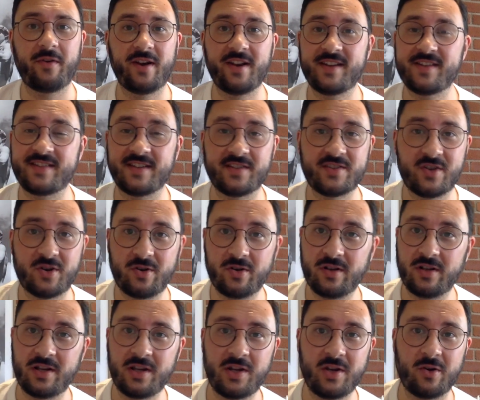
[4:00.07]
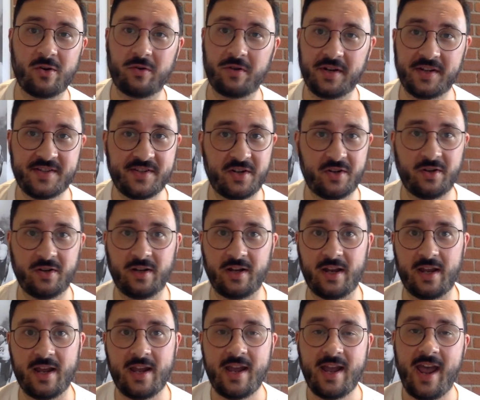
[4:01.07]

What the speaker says: it is internally or externally.